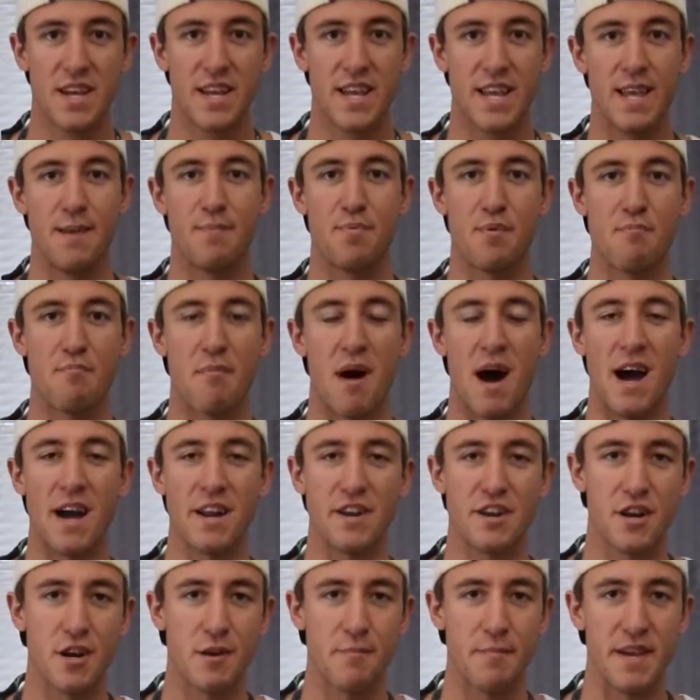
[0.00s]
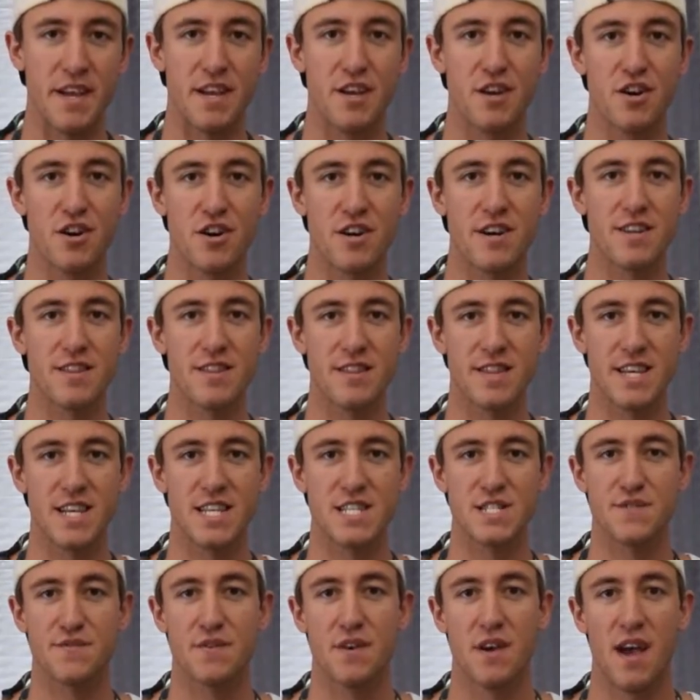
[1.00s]
Keep in mind you're going to be cooking
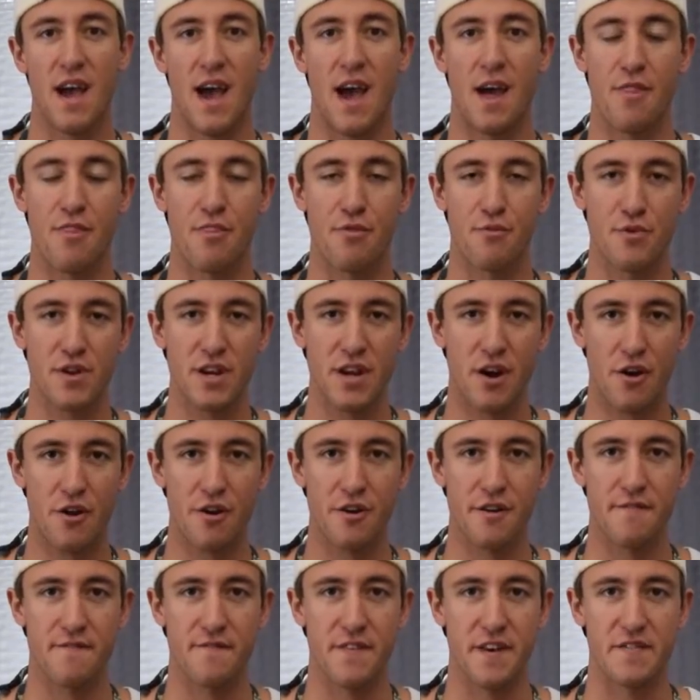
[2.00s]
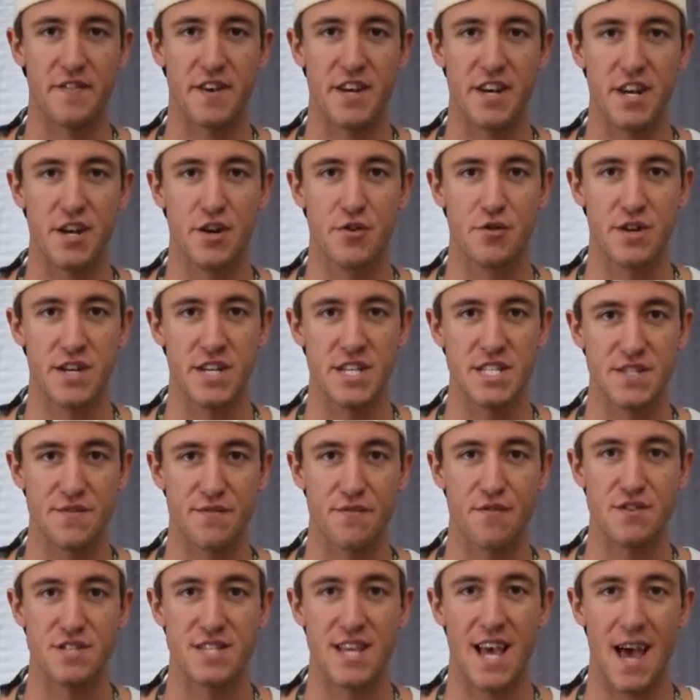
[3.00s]
these at 350 degrees
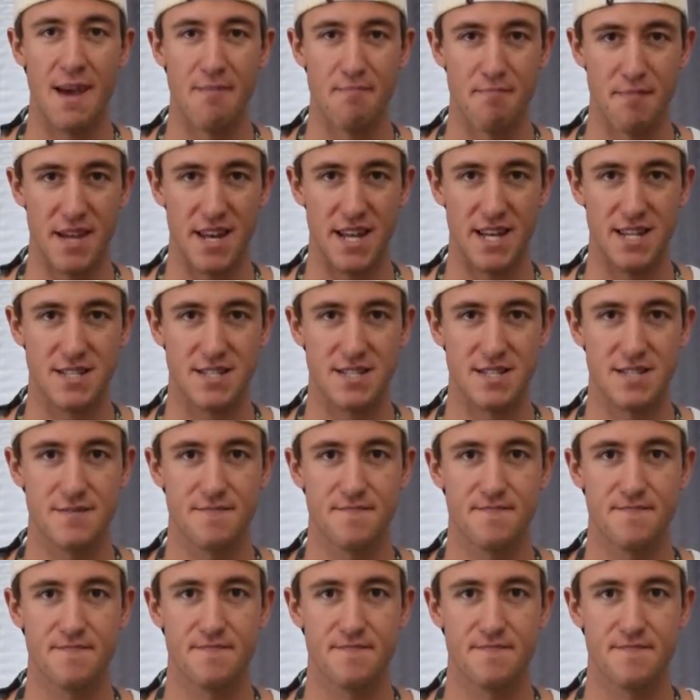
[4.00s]
for 10 minutes.